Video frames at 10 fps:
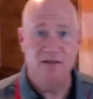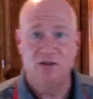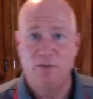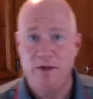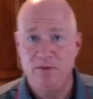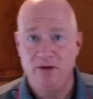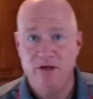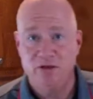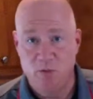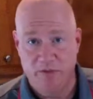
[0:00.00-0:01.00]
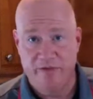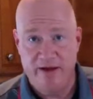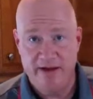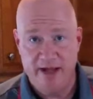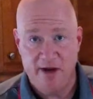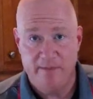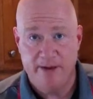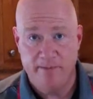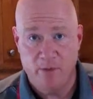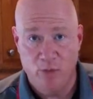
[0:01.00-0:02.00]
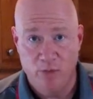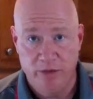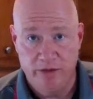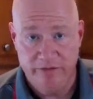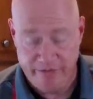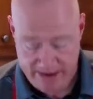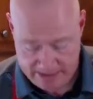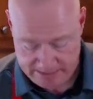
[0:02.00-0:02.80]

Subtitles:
or paper cuts, you will find out about them really fast.